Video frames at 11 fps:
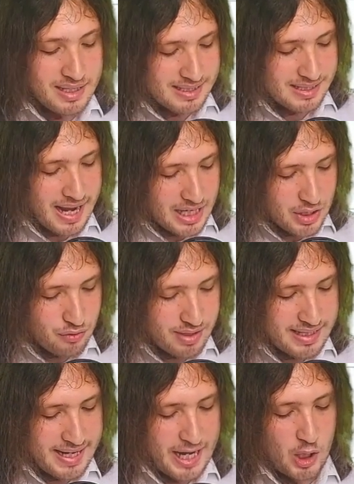a sketch
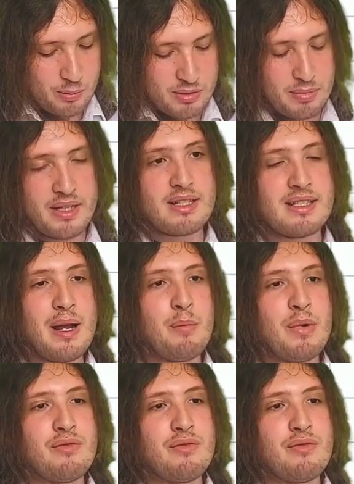really helped, because then we